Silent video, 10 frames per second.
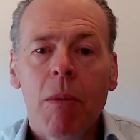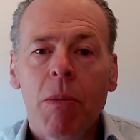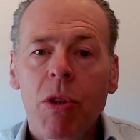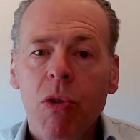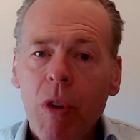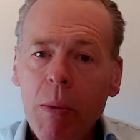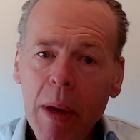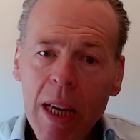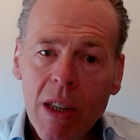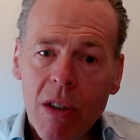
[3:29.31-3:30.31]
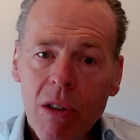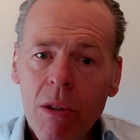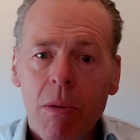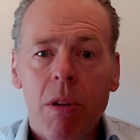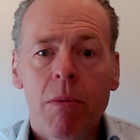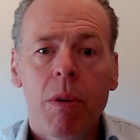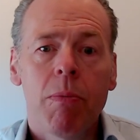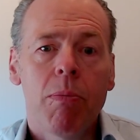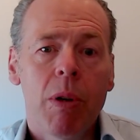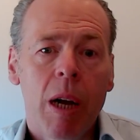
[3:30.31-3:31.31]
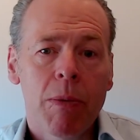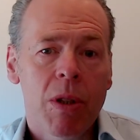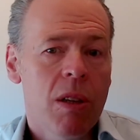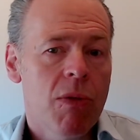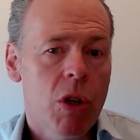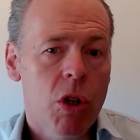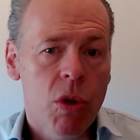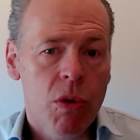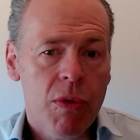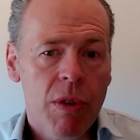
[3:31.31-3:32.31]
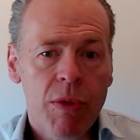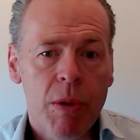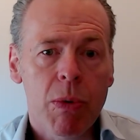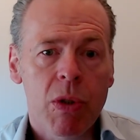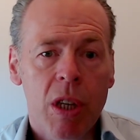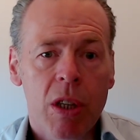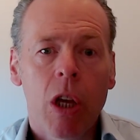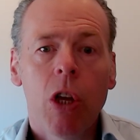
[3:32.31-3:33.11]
But the remainder, perhaps even a good 50%,